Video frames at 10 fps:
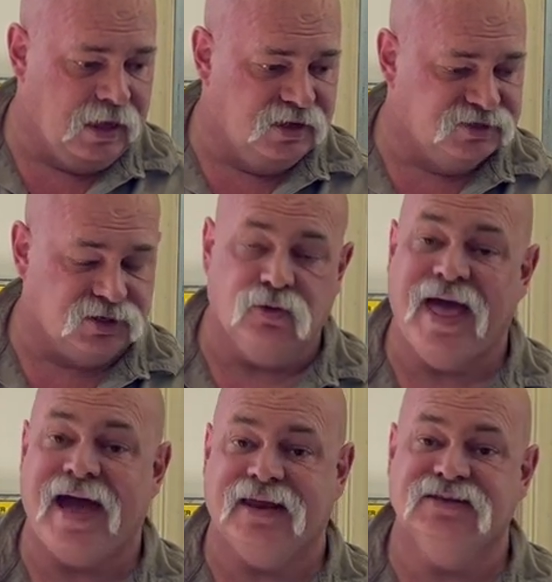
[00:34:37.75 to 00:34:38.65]
So
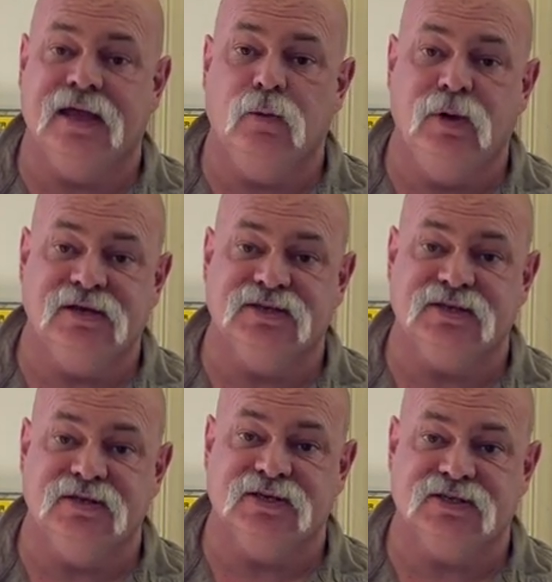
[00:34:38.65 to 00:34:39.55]
that is a weakness
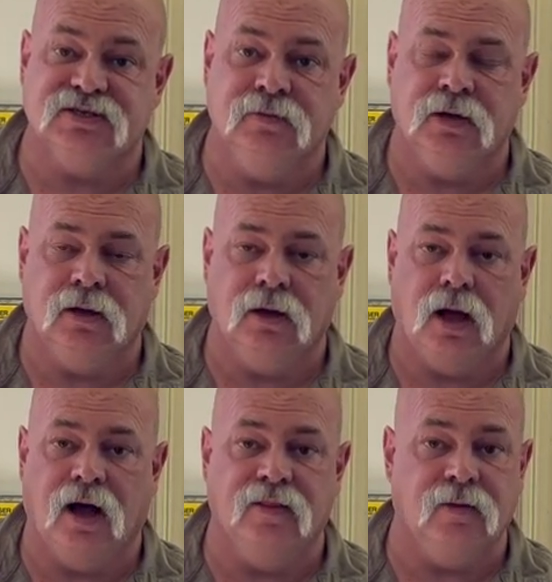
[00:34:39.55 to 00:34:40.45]
in the system.
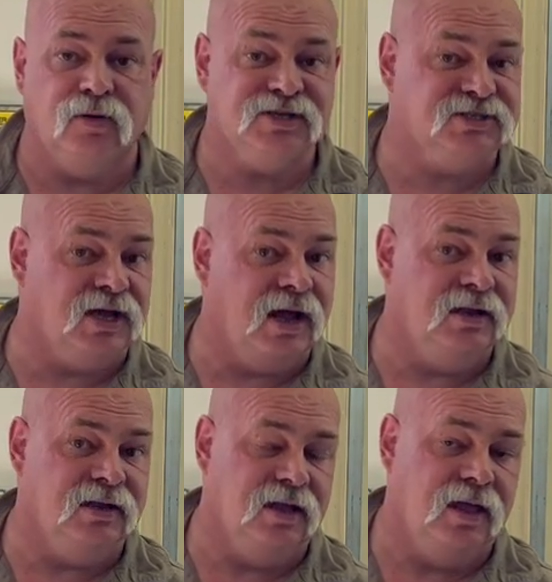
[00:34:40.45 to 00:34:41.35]
On the plus side,